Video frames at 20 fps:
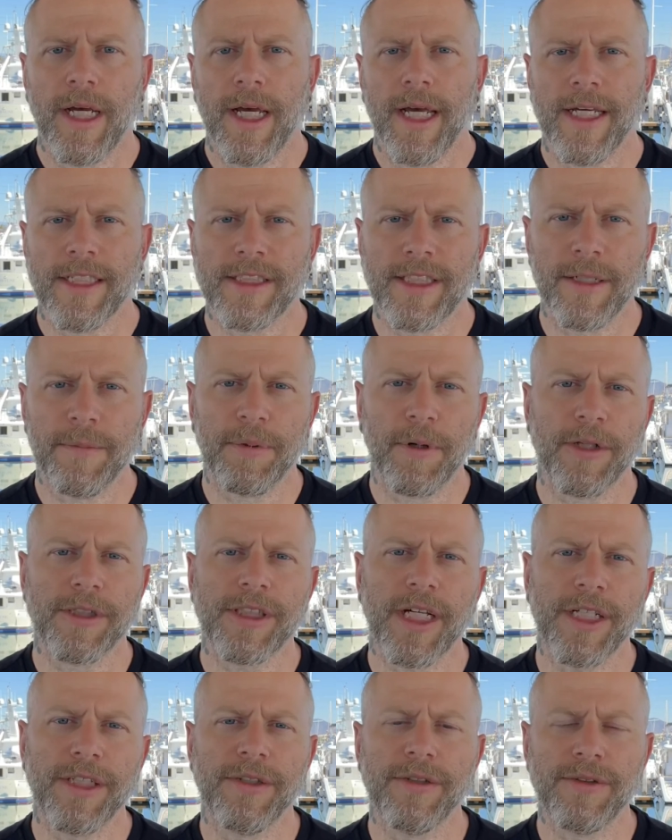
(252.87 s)
It's the approach
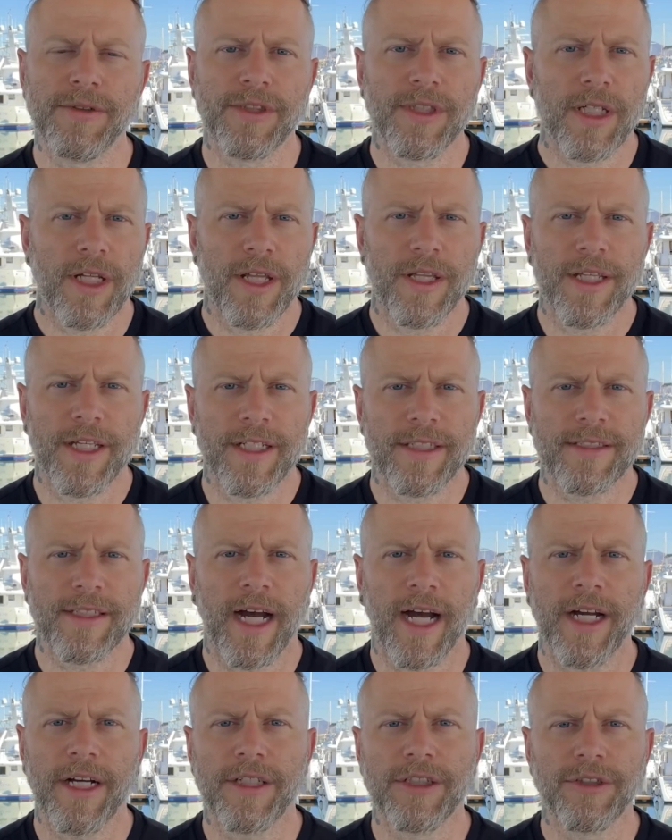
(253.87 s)
I used the
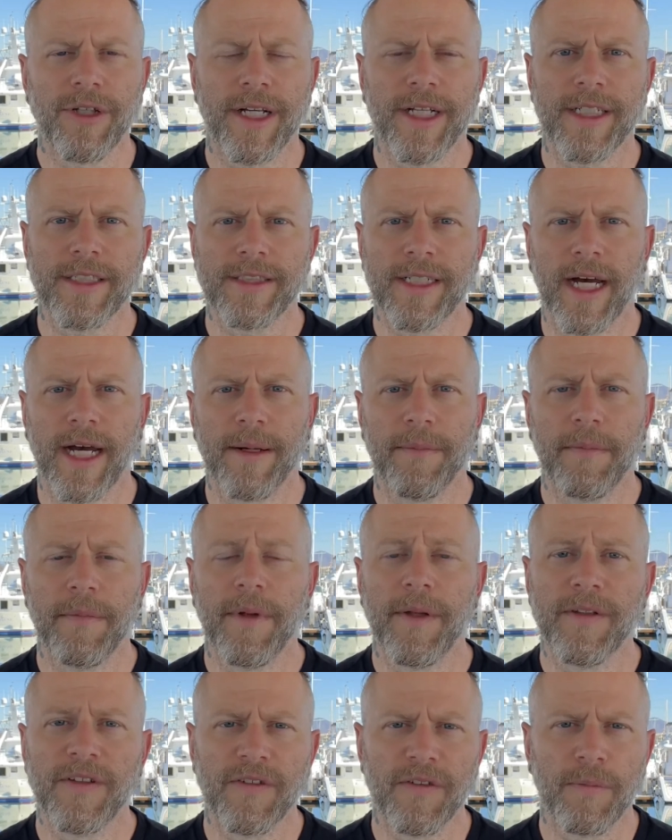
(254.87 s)
entire training time.
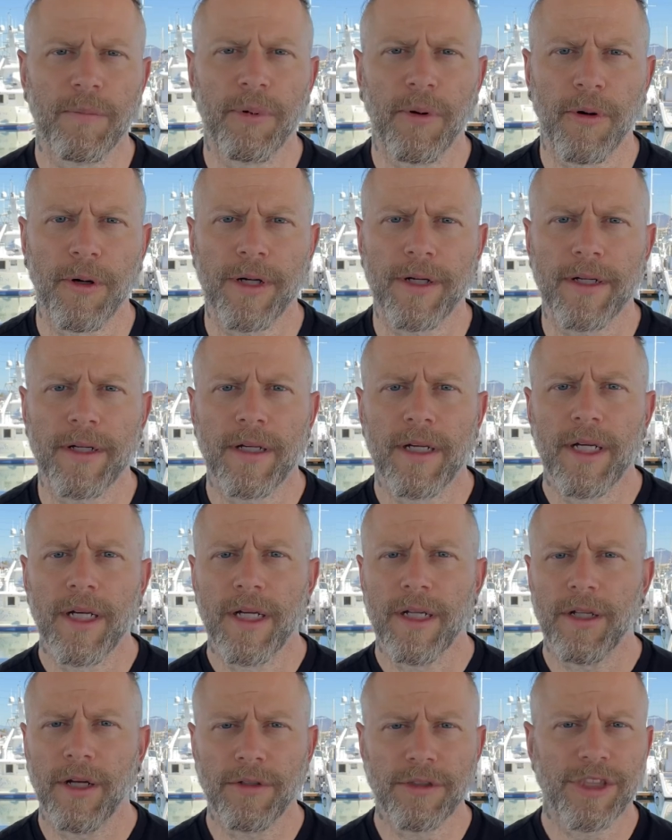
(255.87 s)
This is important.
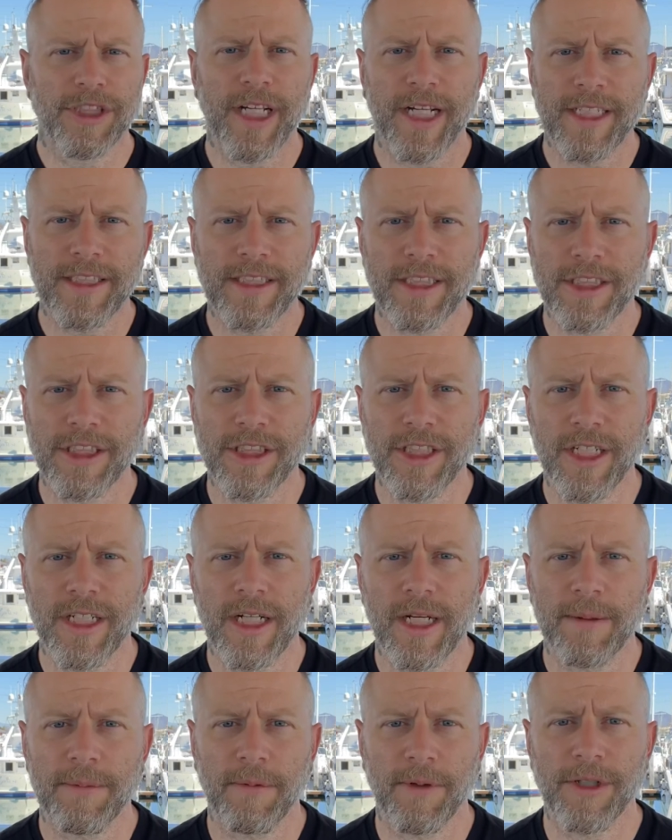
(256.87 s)
Don't change this shit
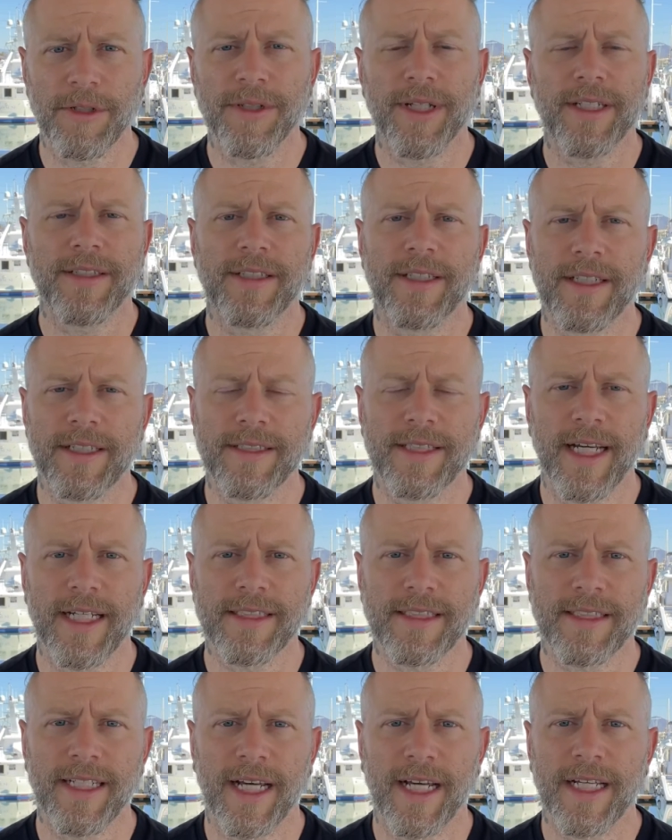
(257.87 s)
up when you get to the
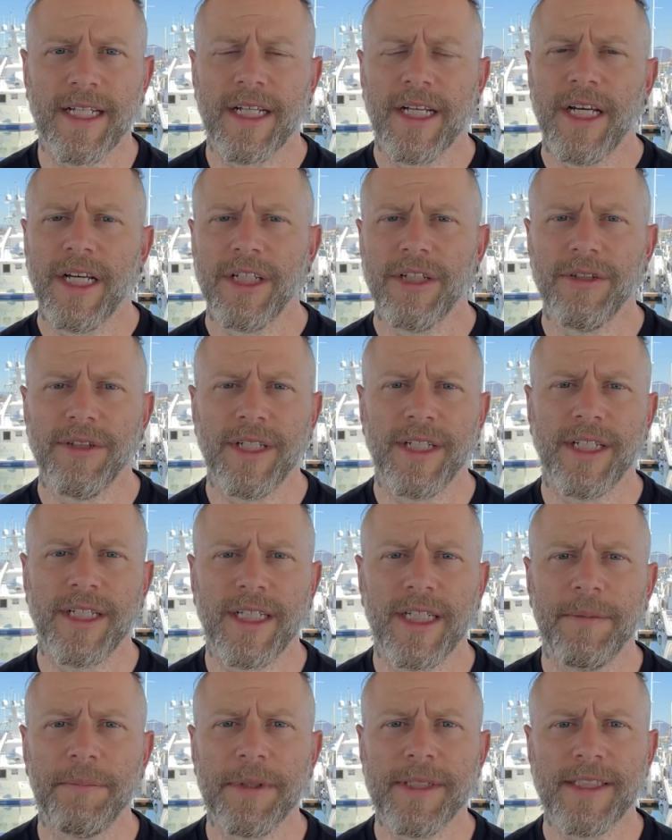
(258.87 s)
test day. You need to
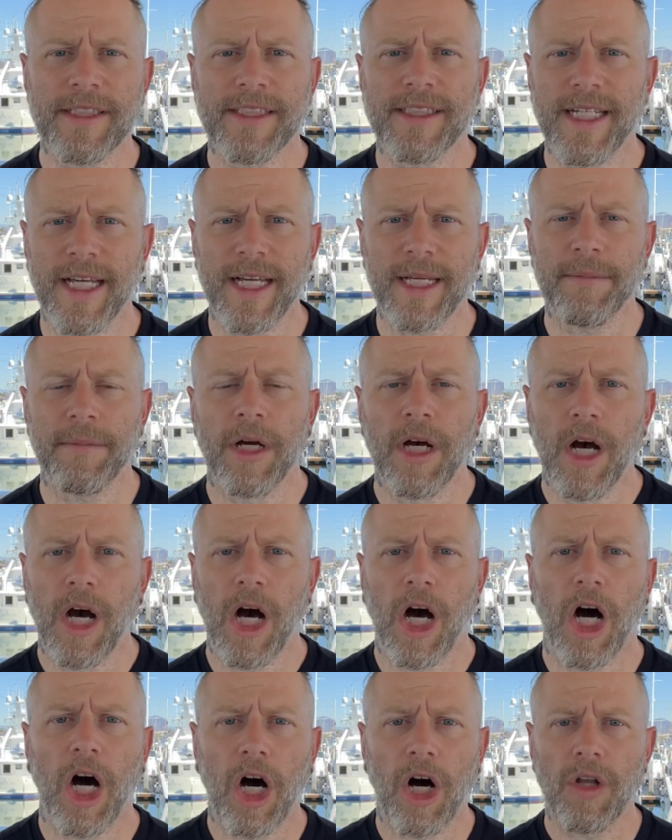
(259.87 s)
keep it the same
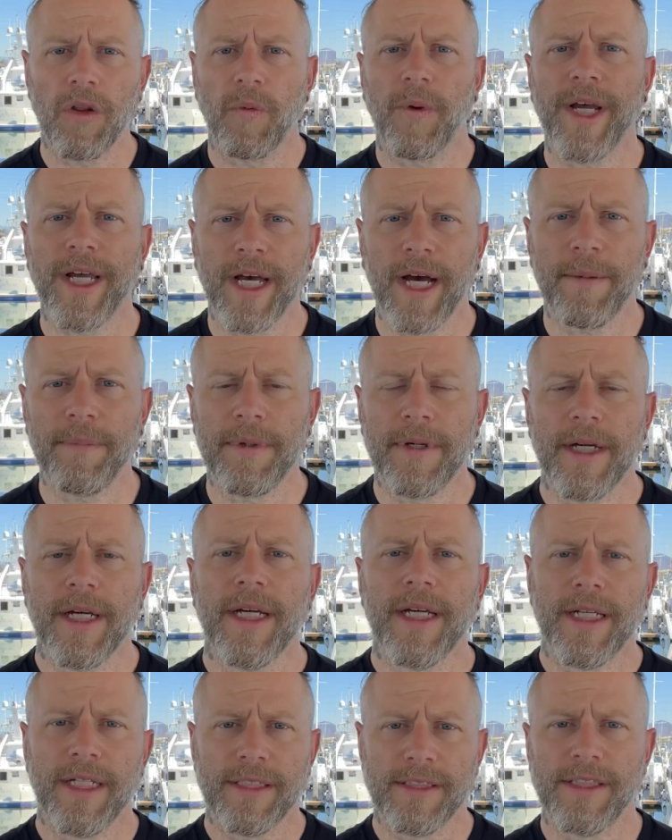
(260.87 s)
all the way up
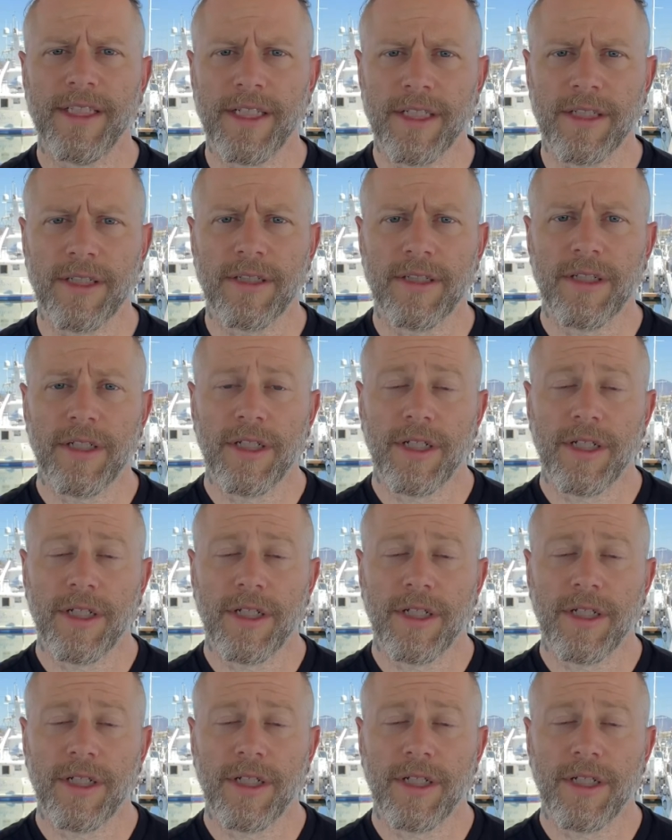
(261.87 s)
until